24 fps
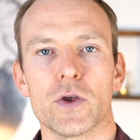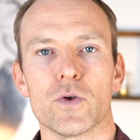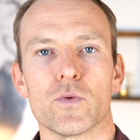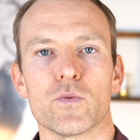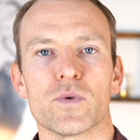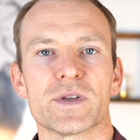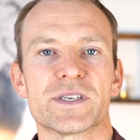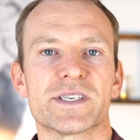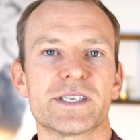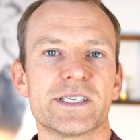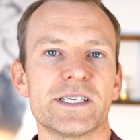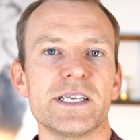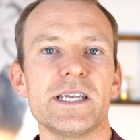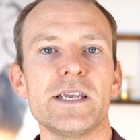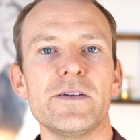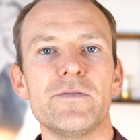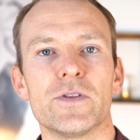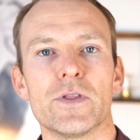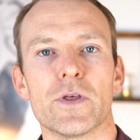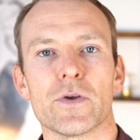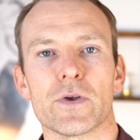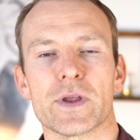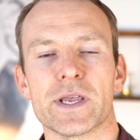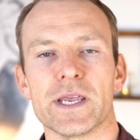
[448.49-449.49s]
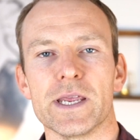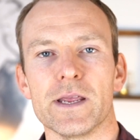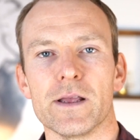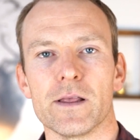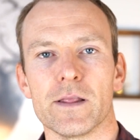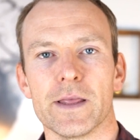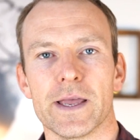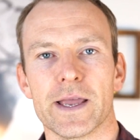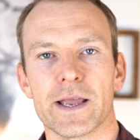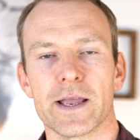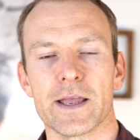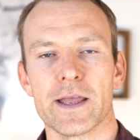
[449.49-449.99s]
received their
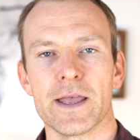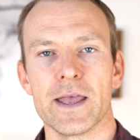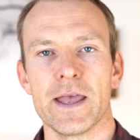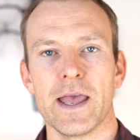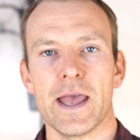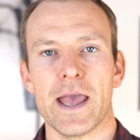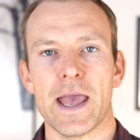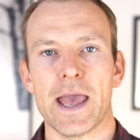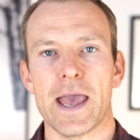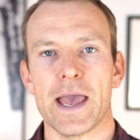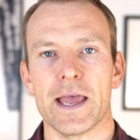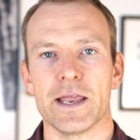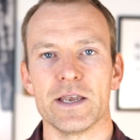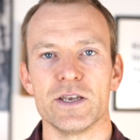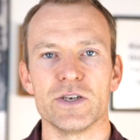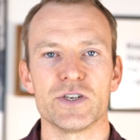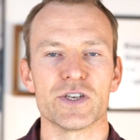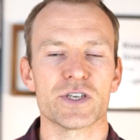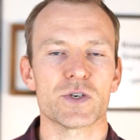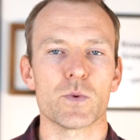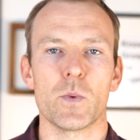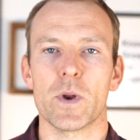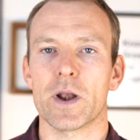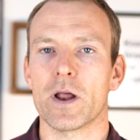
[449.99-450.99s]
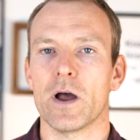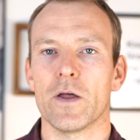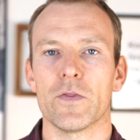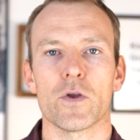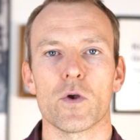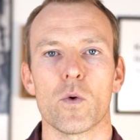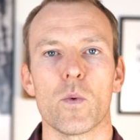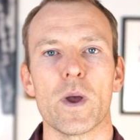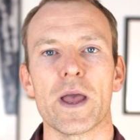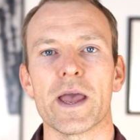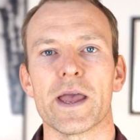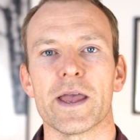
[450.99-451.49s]
healing and just went on
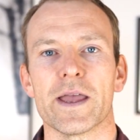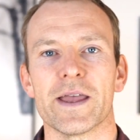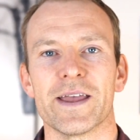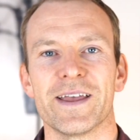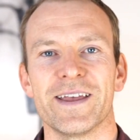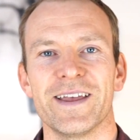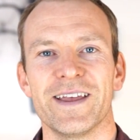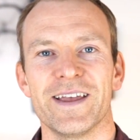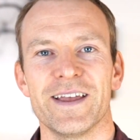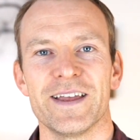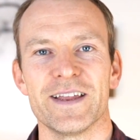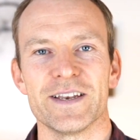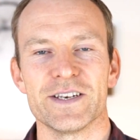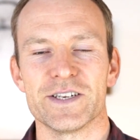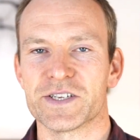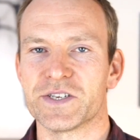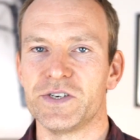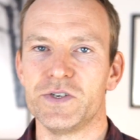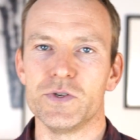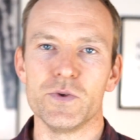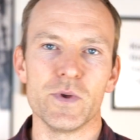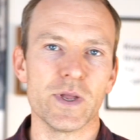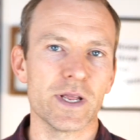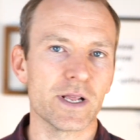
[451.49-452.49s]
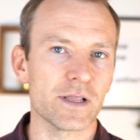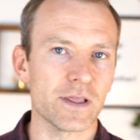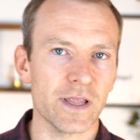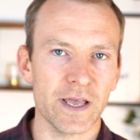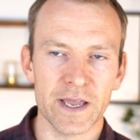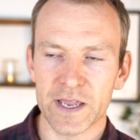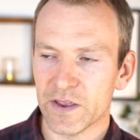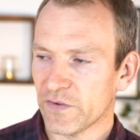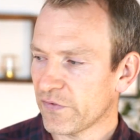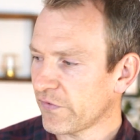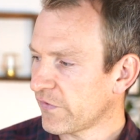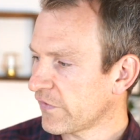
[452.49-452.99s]
their way, just doing
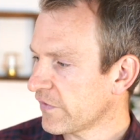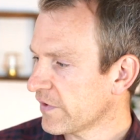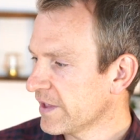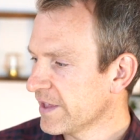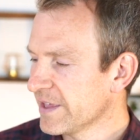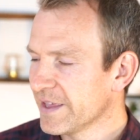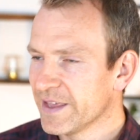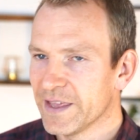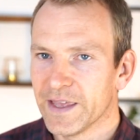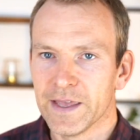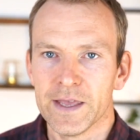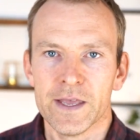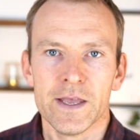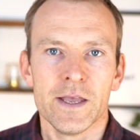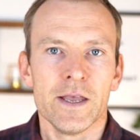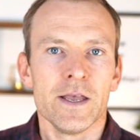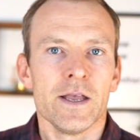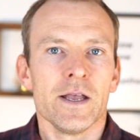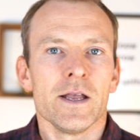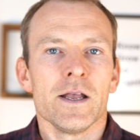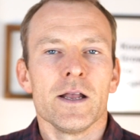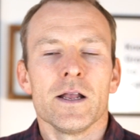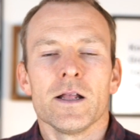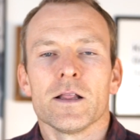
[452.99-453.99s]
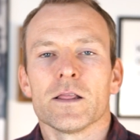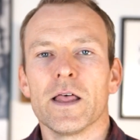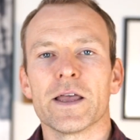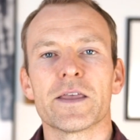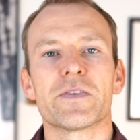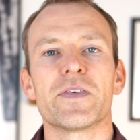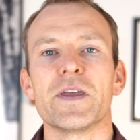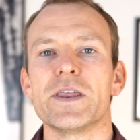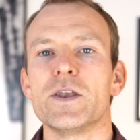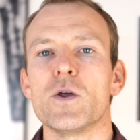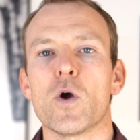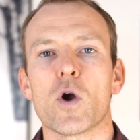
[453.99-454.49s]
life like
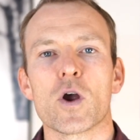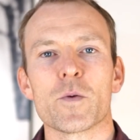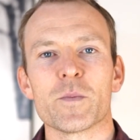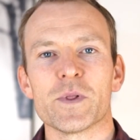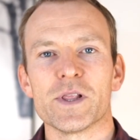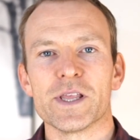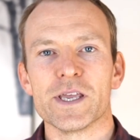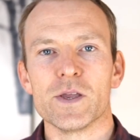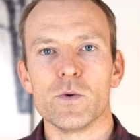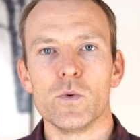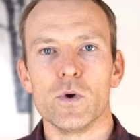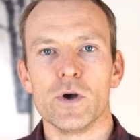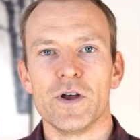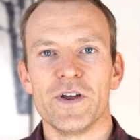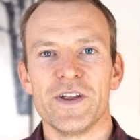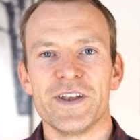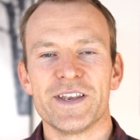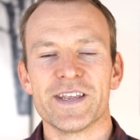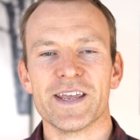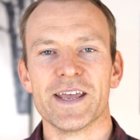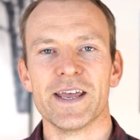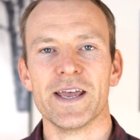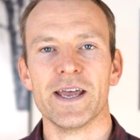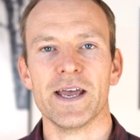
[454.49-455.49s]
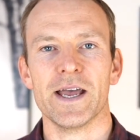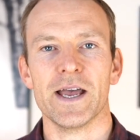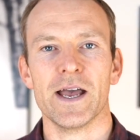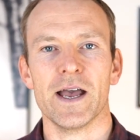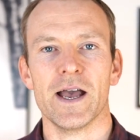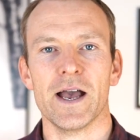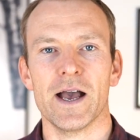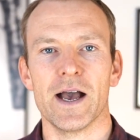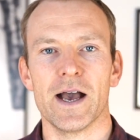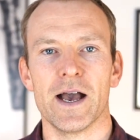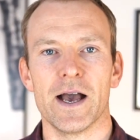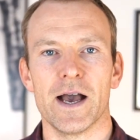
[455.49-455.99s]
they normally would,
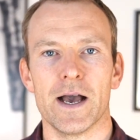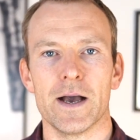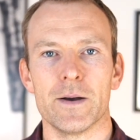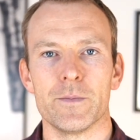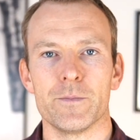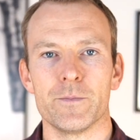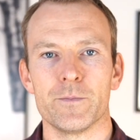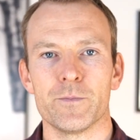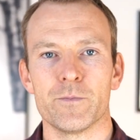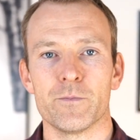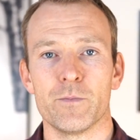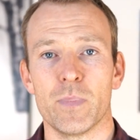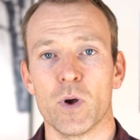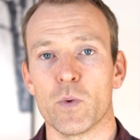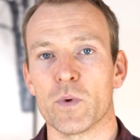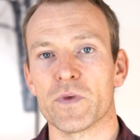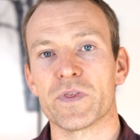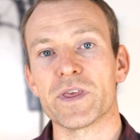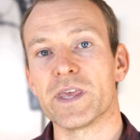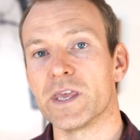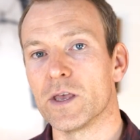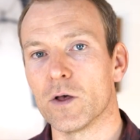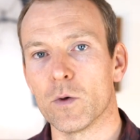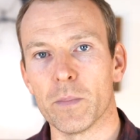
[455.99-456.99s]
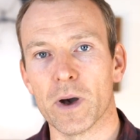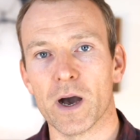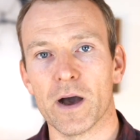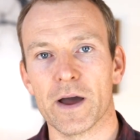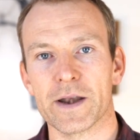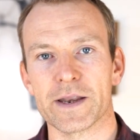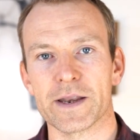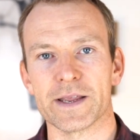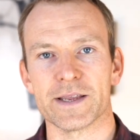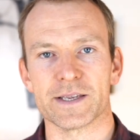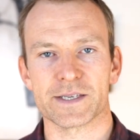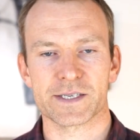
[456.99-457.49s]
but with healed
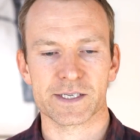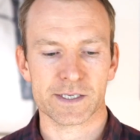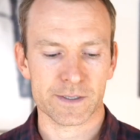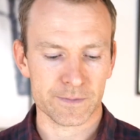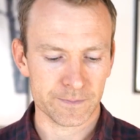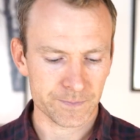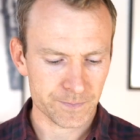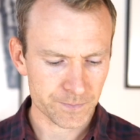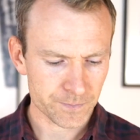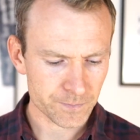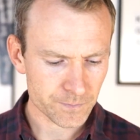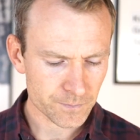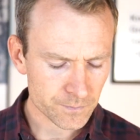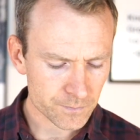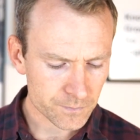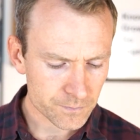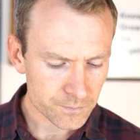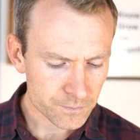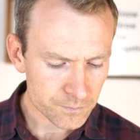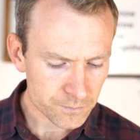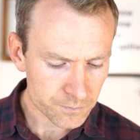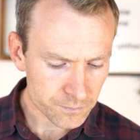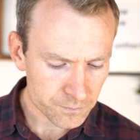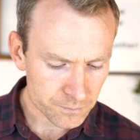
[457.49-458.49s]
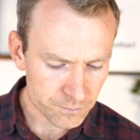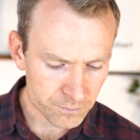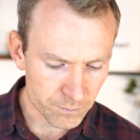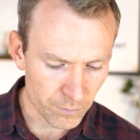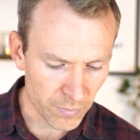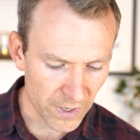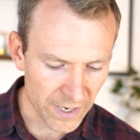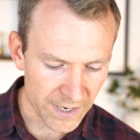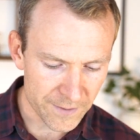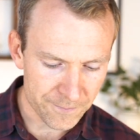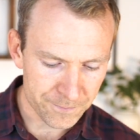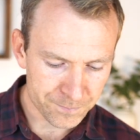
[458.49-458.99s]
bodies,
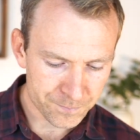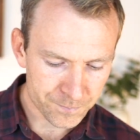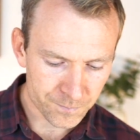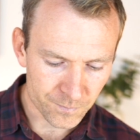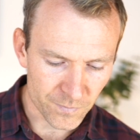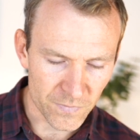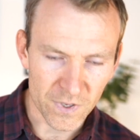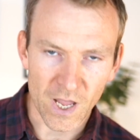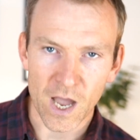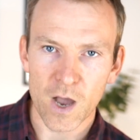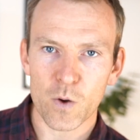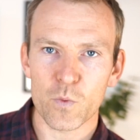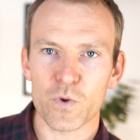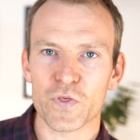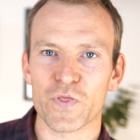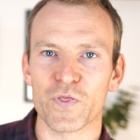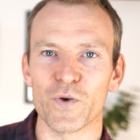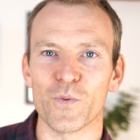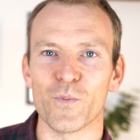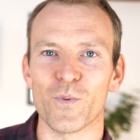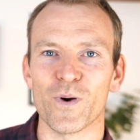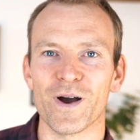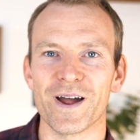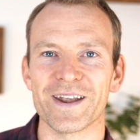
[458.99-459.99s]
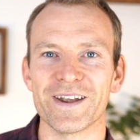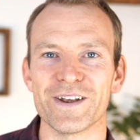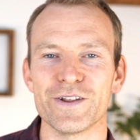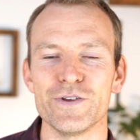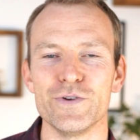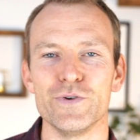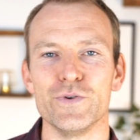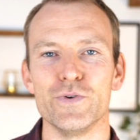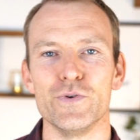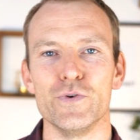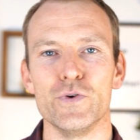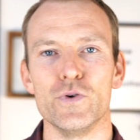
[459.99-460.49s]
but not with the one
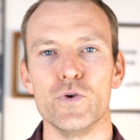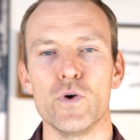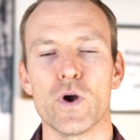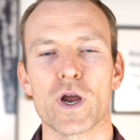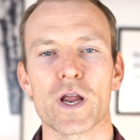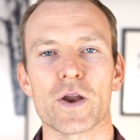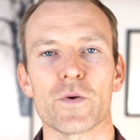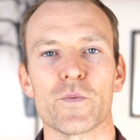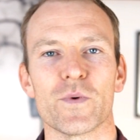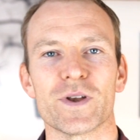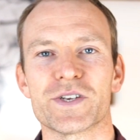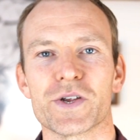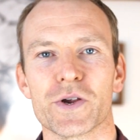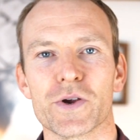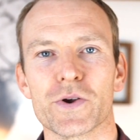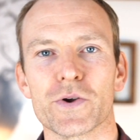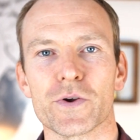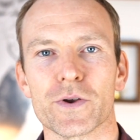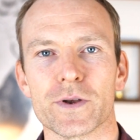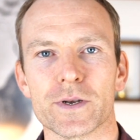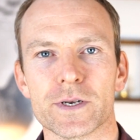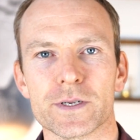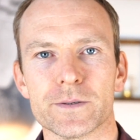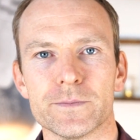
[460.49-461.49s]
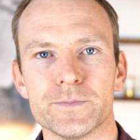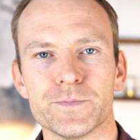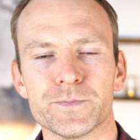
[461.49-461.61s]
who returned.